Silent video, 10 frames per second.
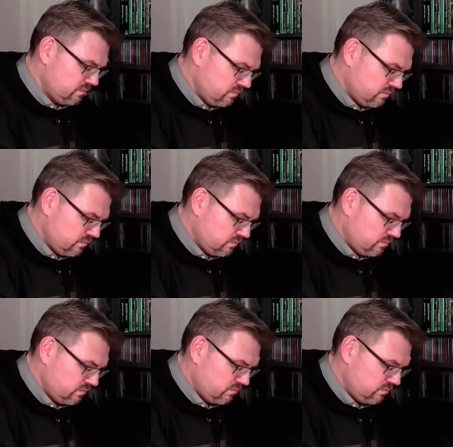
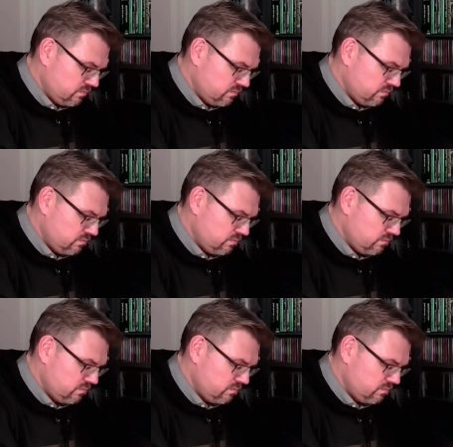
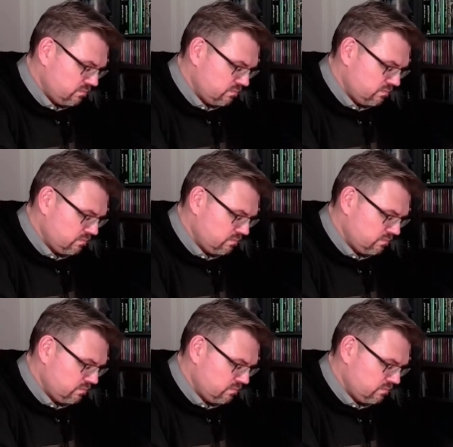Nobody speaks.